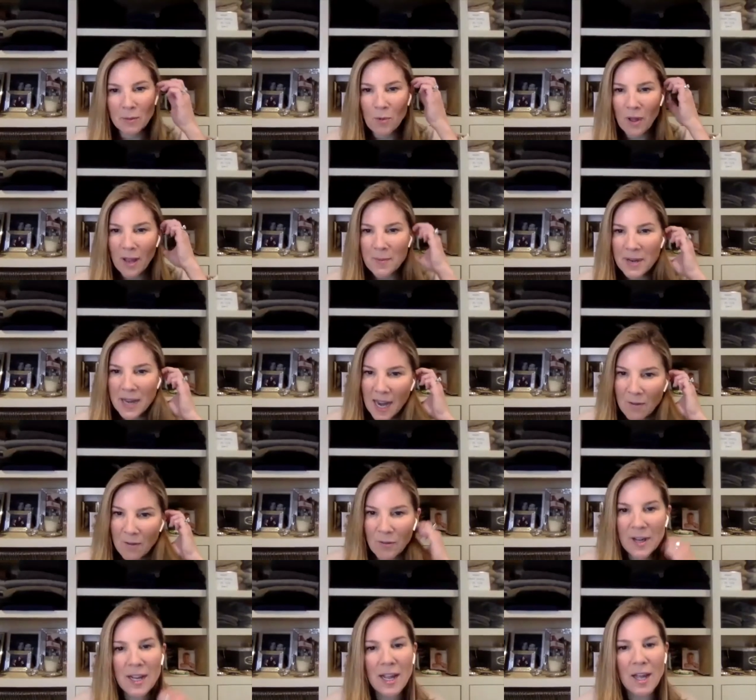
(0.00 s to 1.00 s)
Well, I mean,
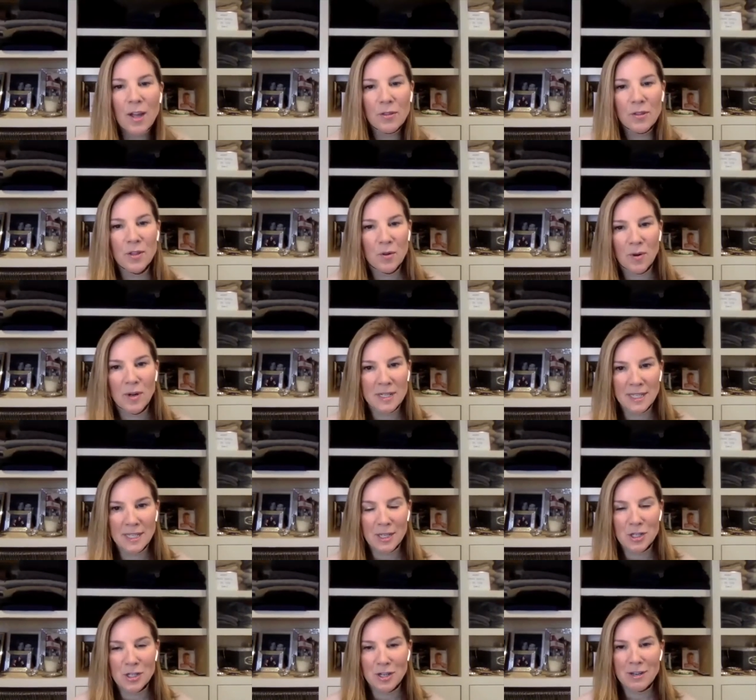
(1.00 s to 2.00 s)
every healthy
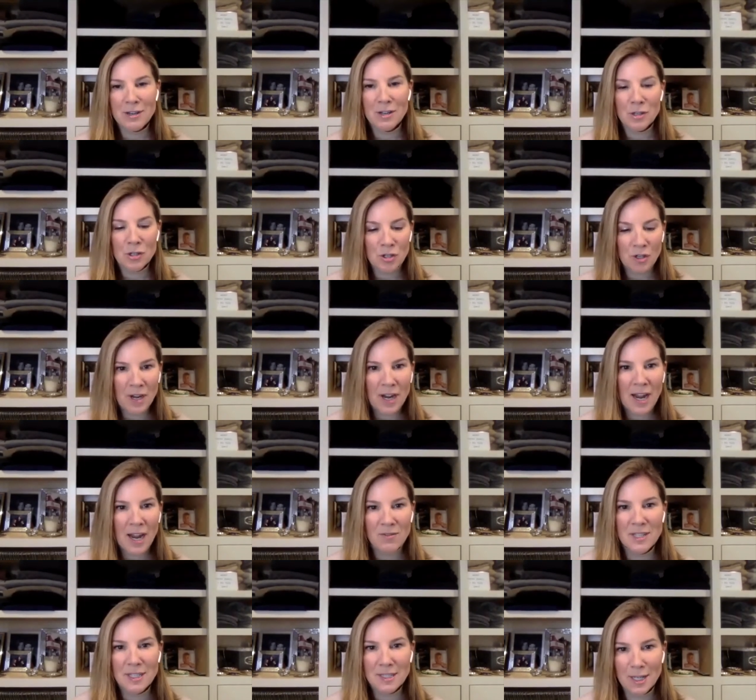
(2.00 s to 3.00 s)
organization should
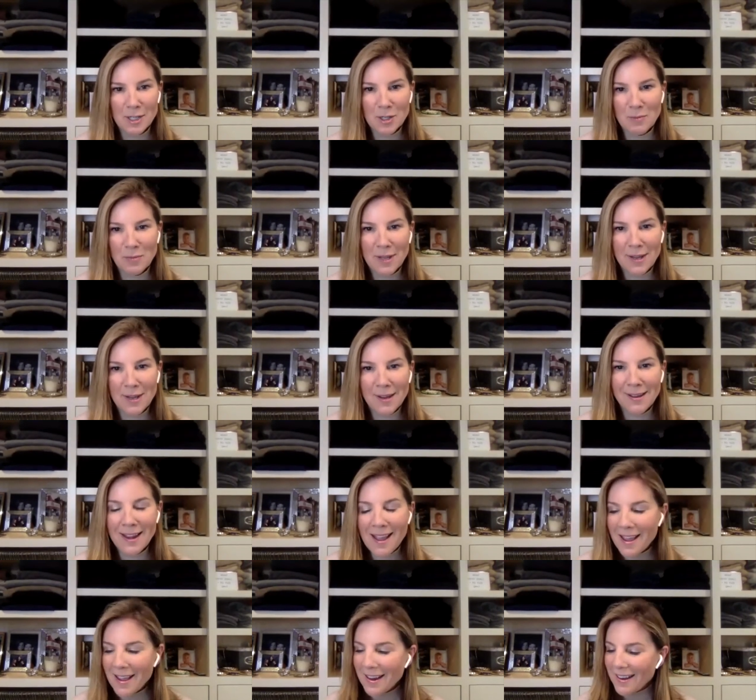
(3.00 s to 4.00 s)
have a succession plan.
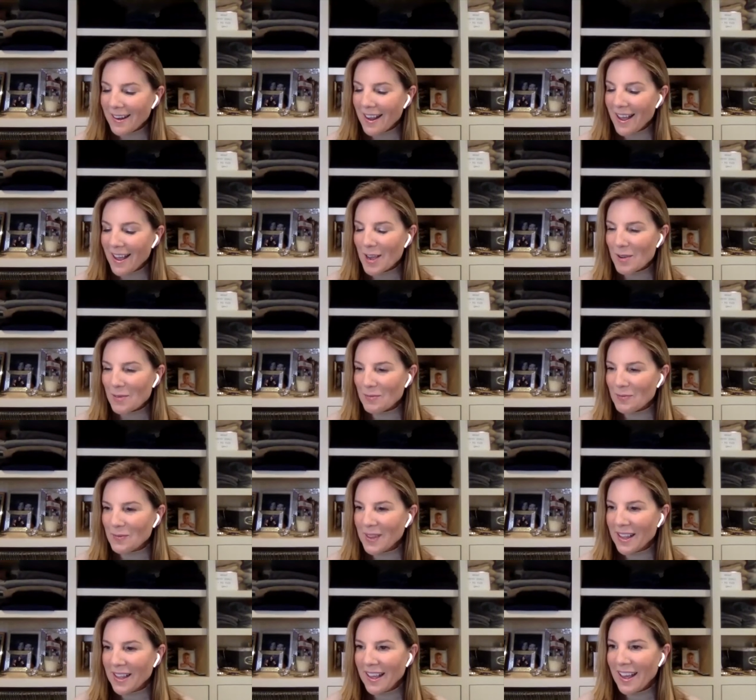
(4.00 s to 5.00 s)
And um,
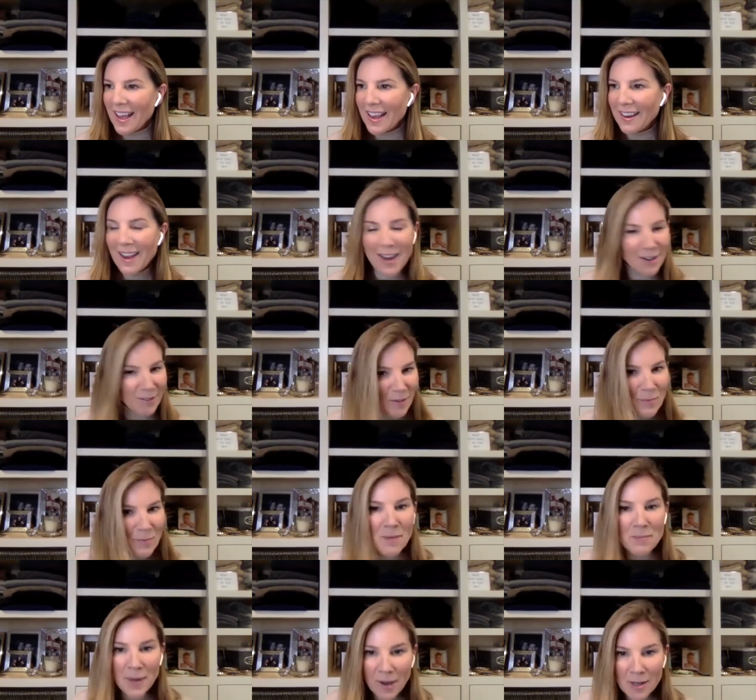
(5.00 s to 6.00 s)
I kind of,
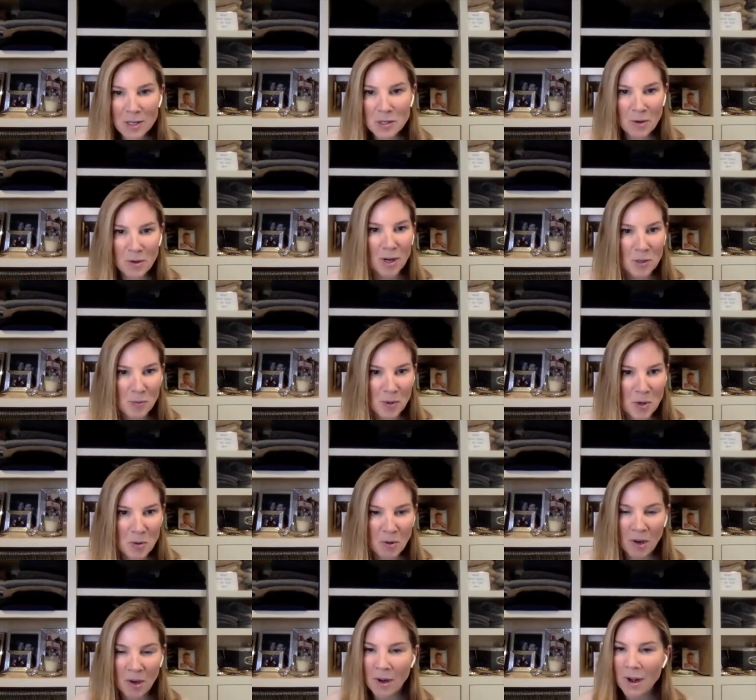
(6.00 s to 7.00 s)
I'm married to an
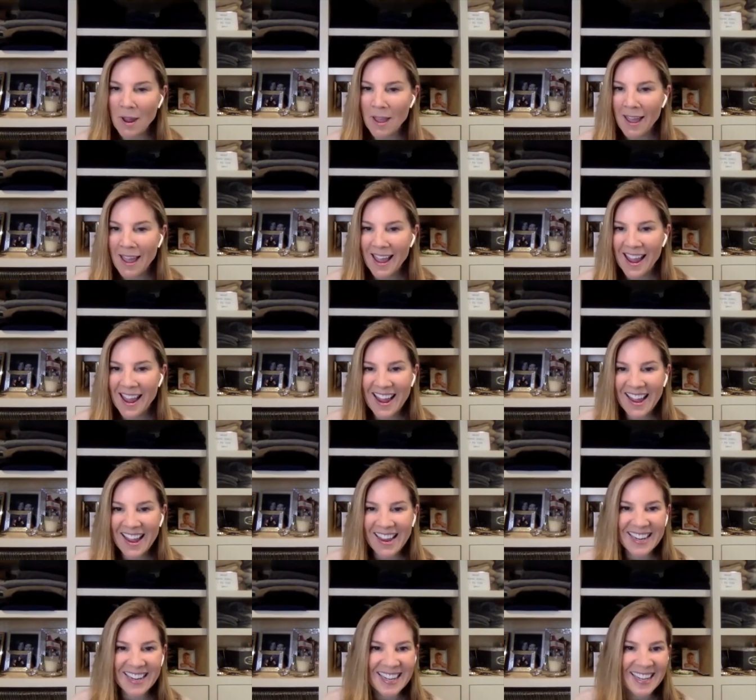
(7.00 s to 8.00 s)
entrepreneur,
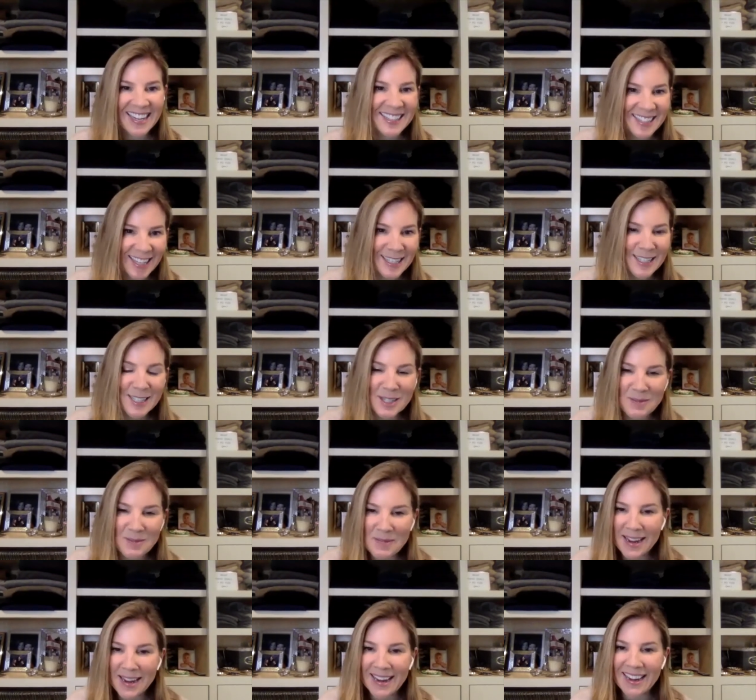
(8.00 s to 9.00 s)
and he says to
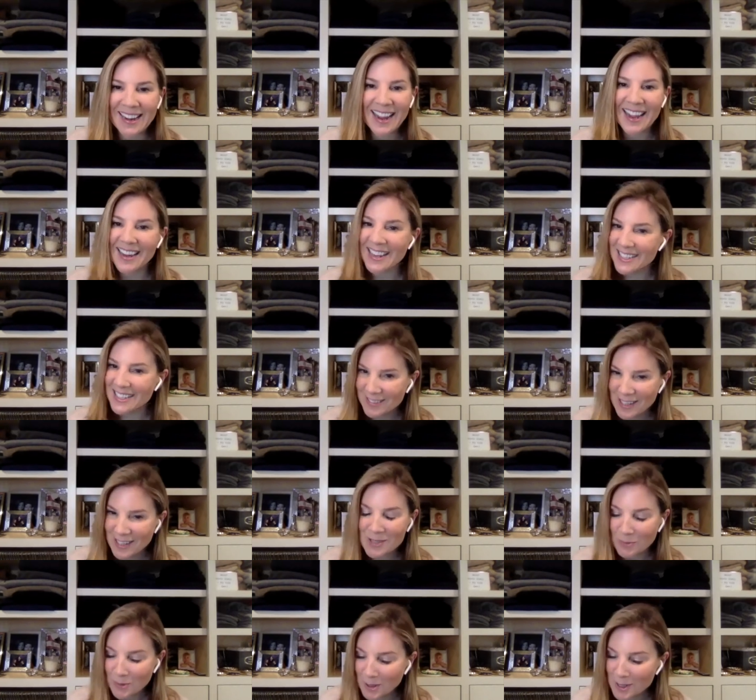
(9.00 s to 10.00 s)
me, and his,
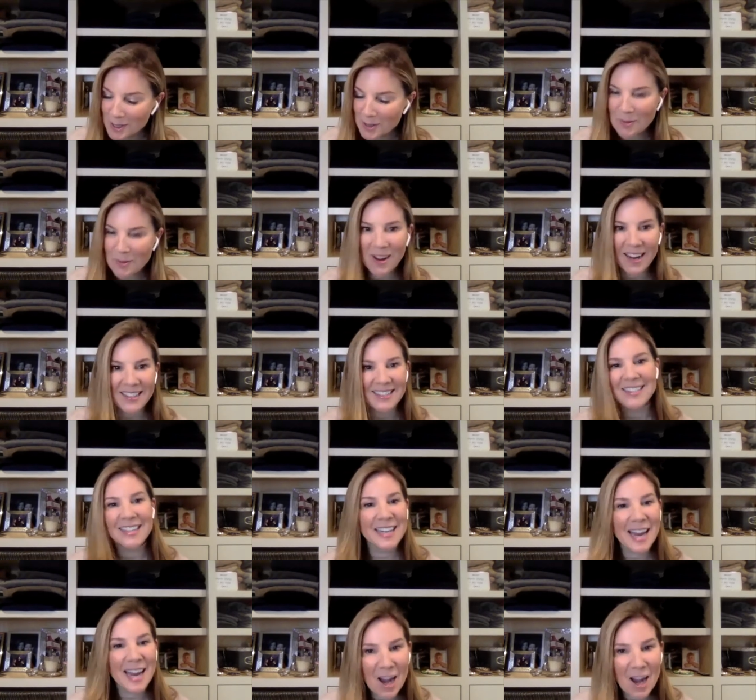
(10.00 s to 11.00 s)
his words are wise. He
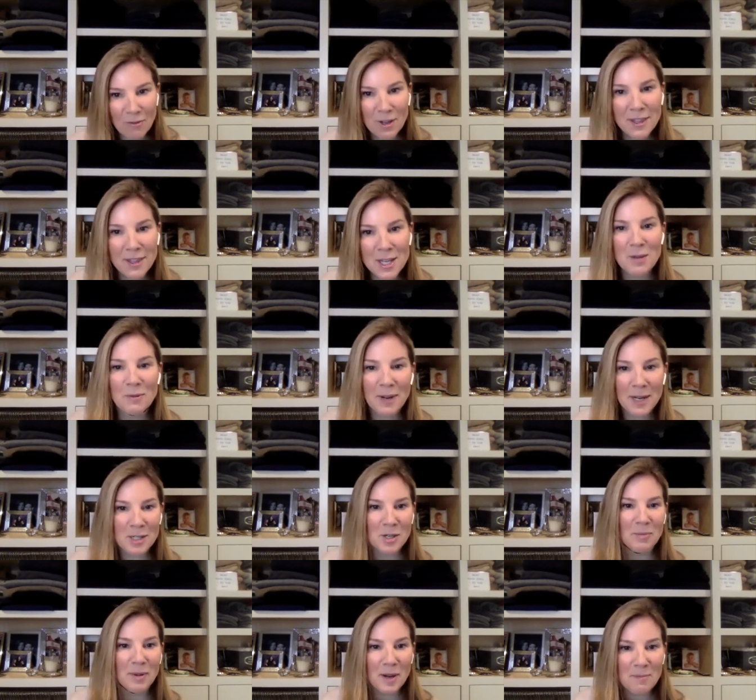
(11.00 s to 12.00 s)
said, everything you
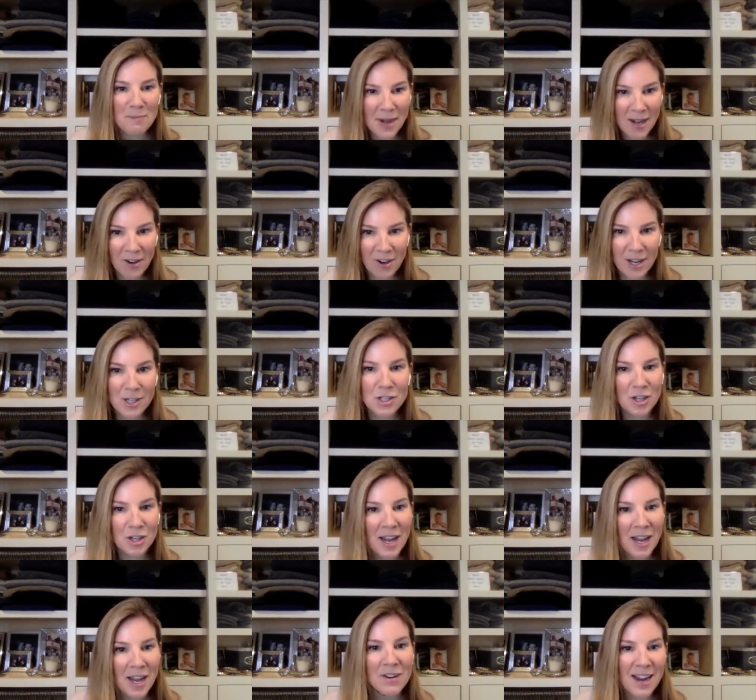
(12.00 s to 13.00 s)
enter but a marriage should
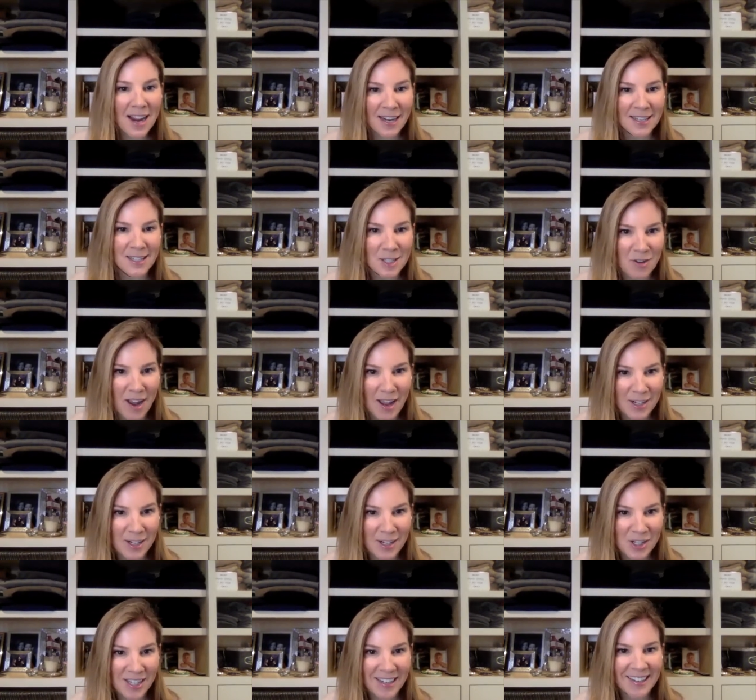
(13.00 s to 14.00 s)
have an exit
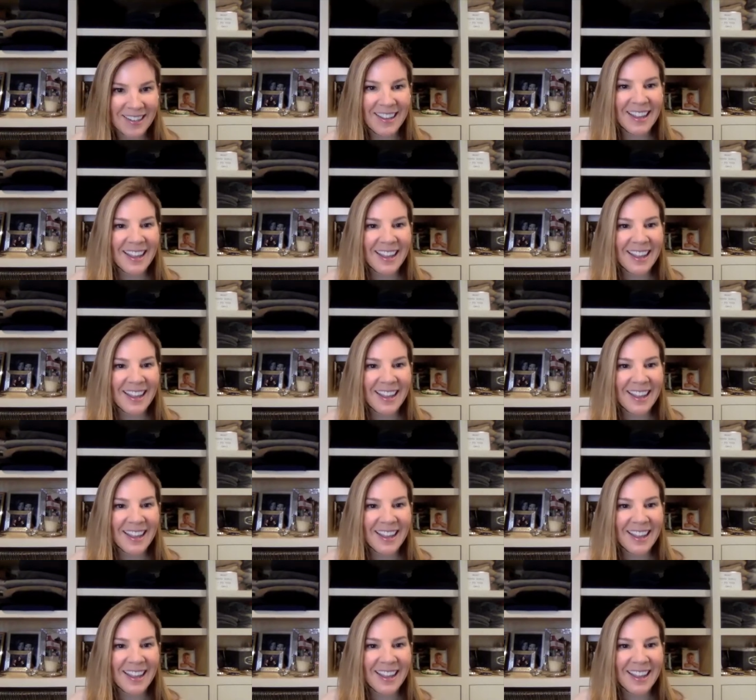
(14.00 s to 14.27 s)
strategy.